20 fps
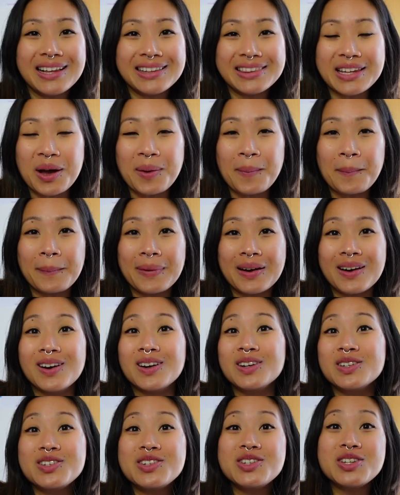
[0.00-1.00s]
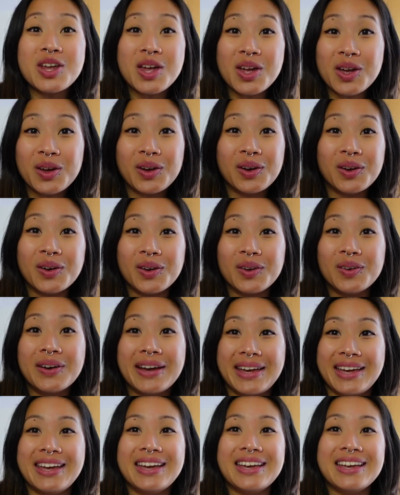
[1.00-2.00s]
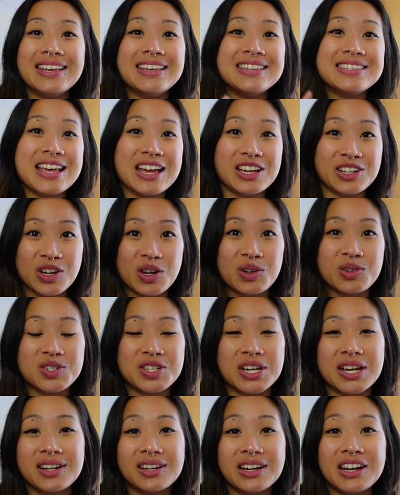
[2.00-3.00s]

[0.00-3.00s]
Number 2 is Notion.